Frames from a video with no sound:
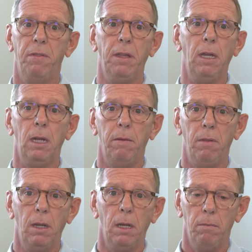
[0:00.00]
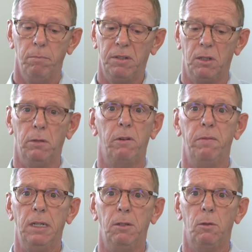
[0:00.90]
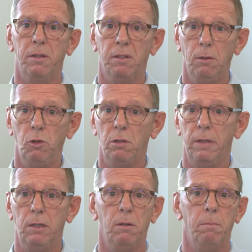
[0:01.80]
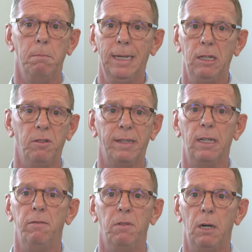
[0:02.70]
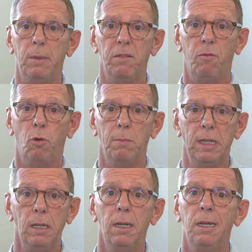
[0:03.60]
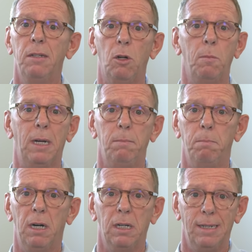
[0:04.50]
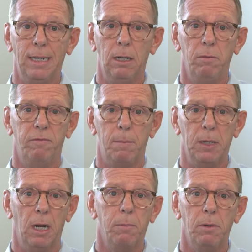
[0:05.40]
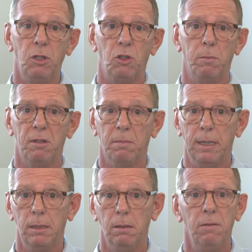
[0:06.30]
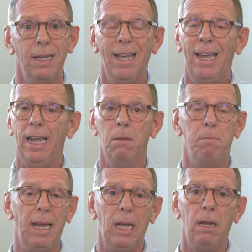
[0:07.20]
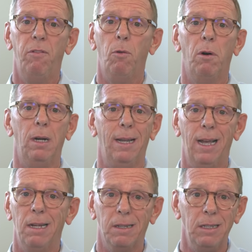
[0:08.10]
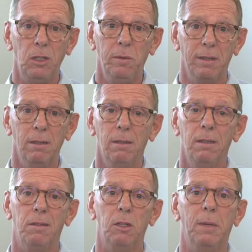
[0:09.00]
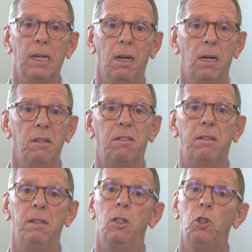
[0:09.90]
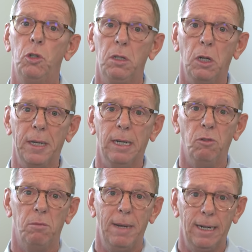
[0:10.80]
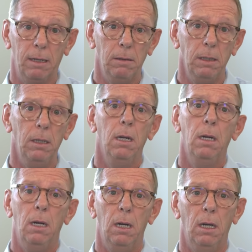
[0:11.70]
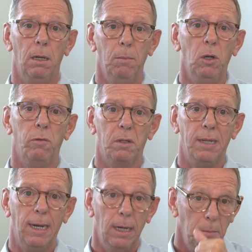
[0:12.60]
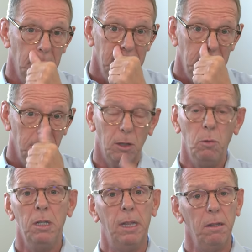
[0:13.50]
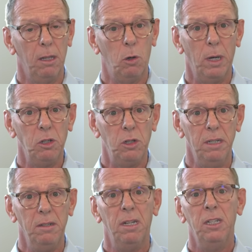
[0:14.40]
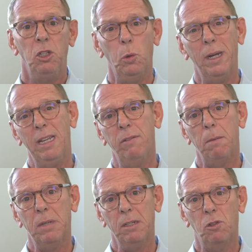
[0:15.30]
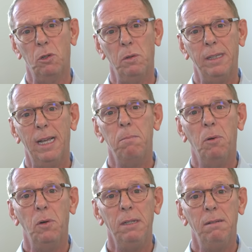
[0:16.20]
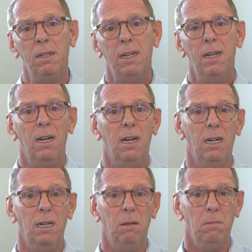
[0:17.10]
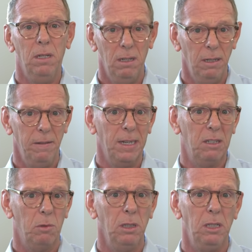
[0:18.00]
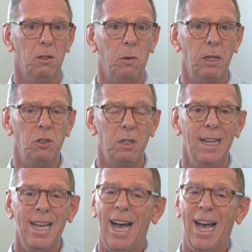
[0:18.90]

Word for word: the the server vendor or solution vendor manages that environment for me so i'm not bogged down from an operational perspective and i'm paying for it as i use it so my costs should go down dramatically um, over time so the, the question is do i give up control at that point um, and that's really your question